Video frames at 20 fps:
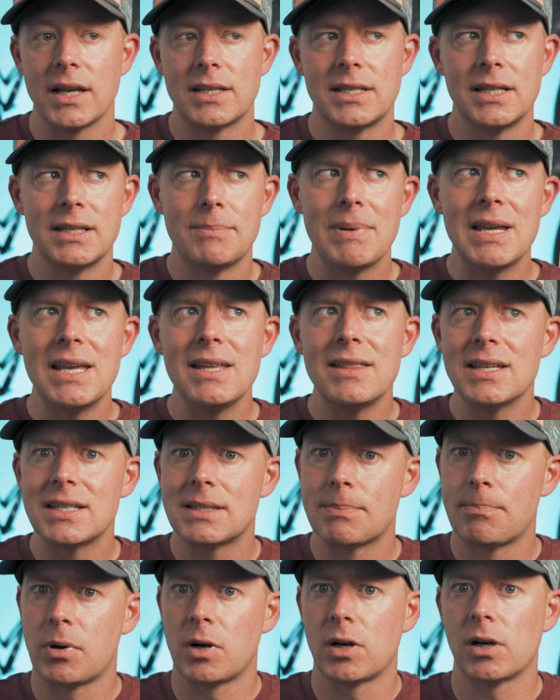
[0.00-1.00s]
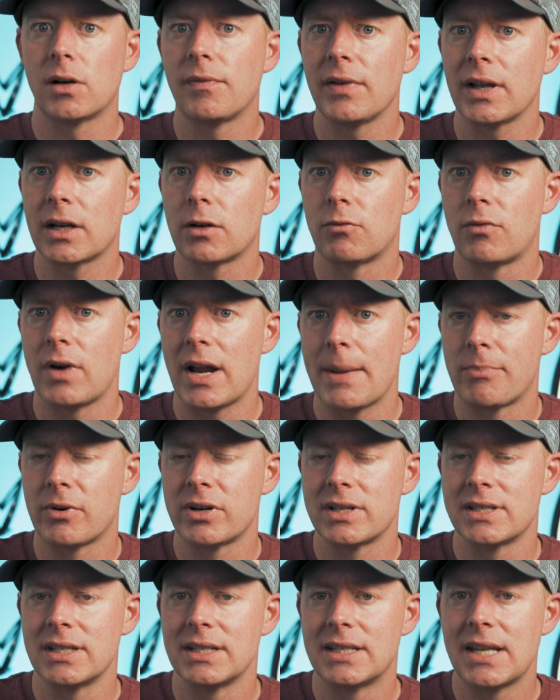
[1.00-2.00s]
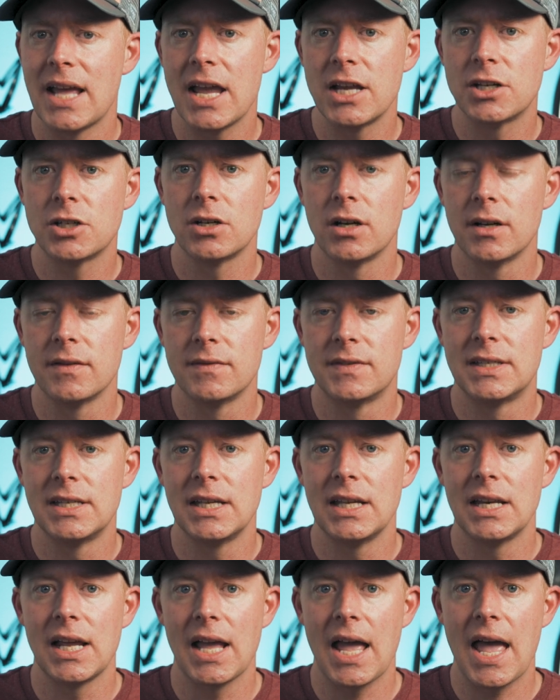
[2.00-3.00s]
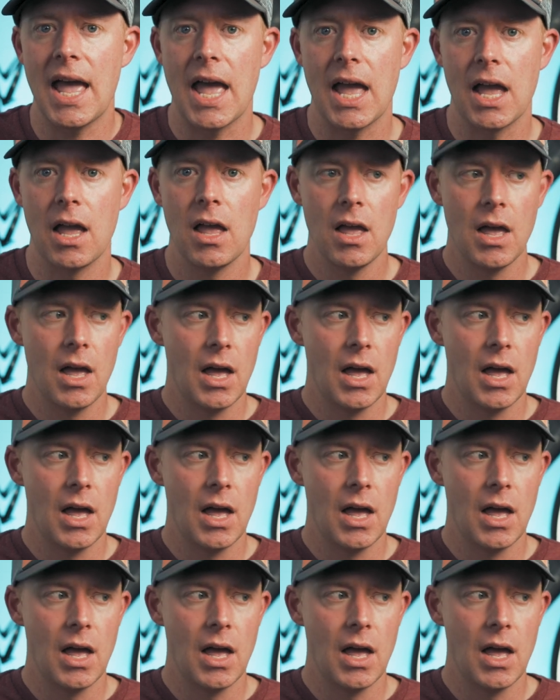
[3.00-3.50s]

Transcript: to be this perfect representation of CDA.